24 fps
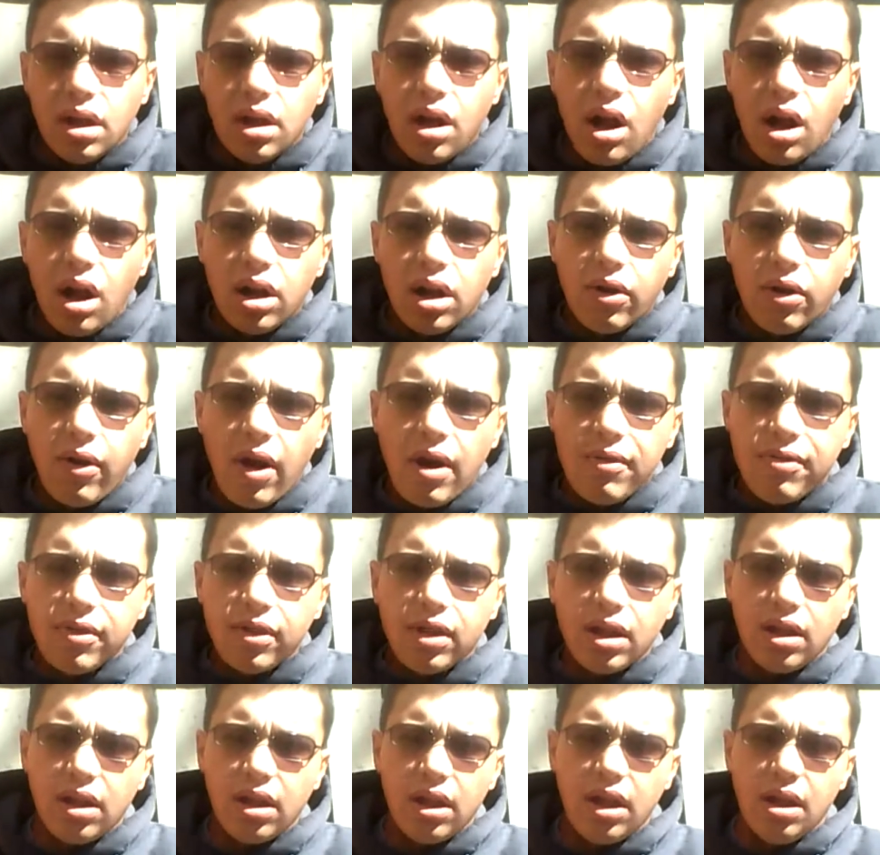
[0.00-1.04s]
and
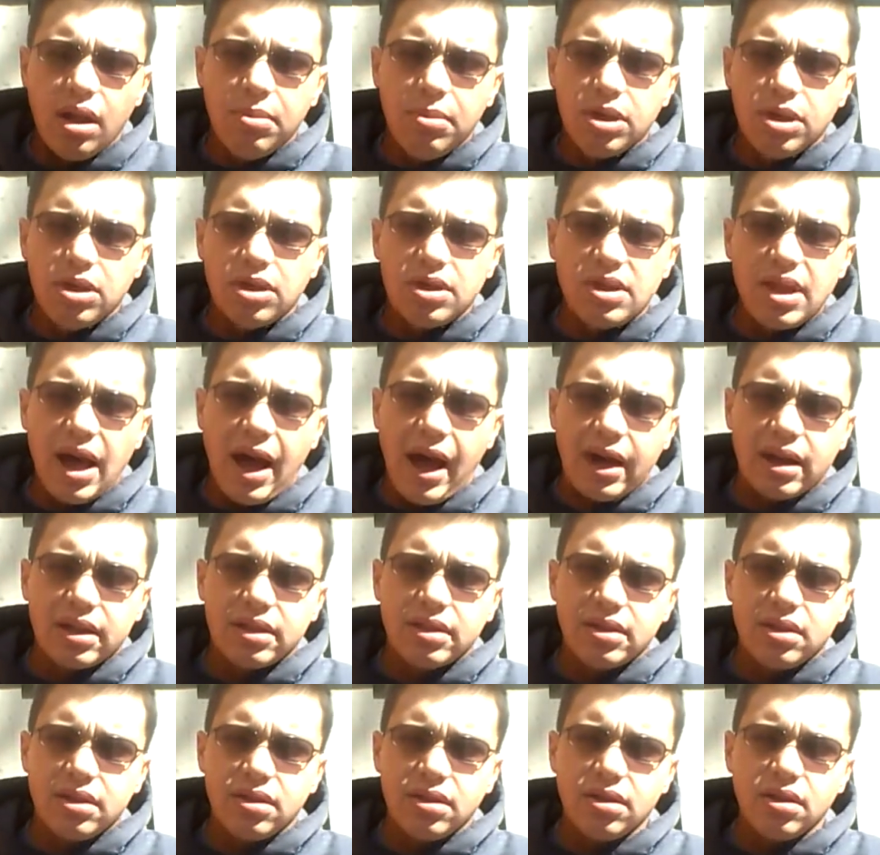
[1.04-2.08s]
holographic images
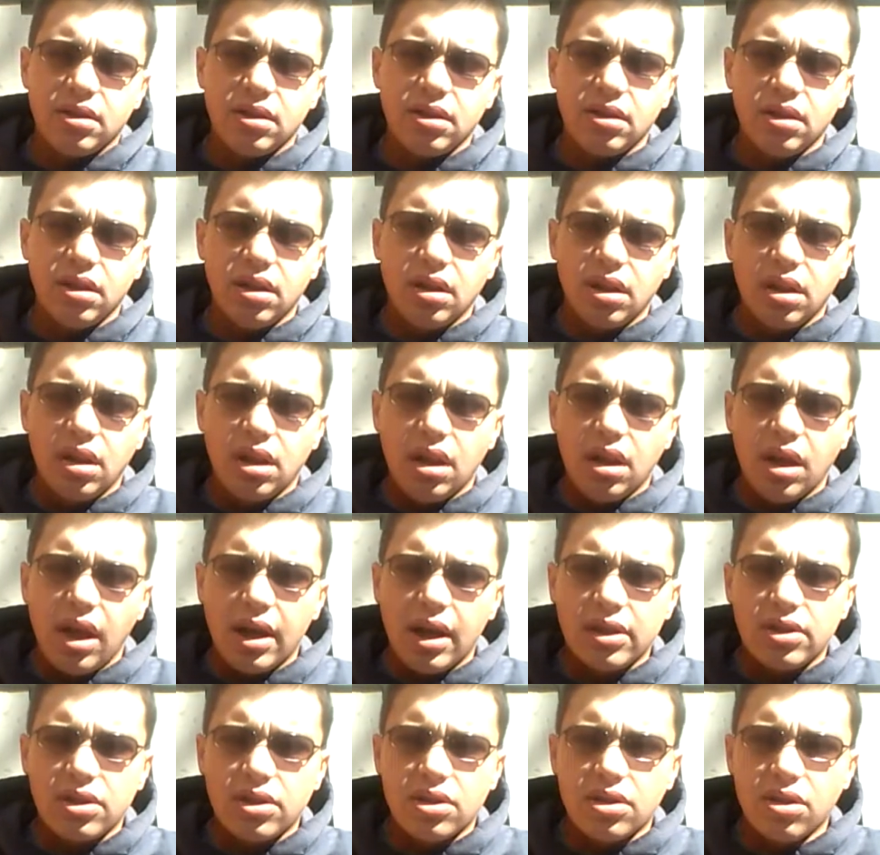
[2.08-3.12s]
act
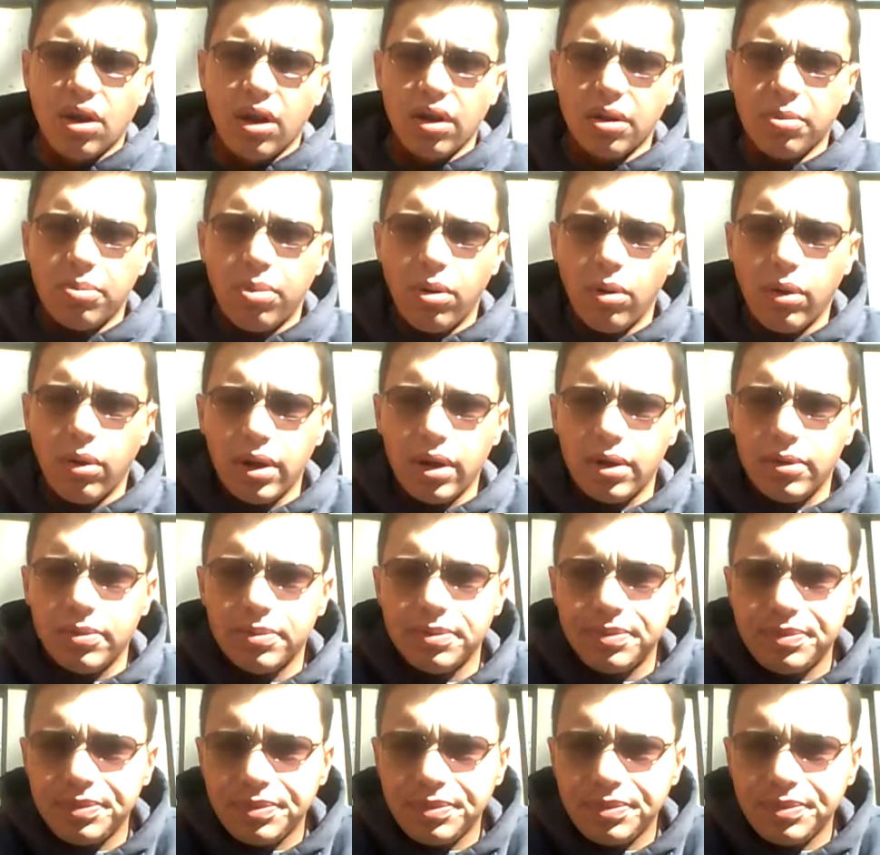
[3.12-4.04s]
as a starting point.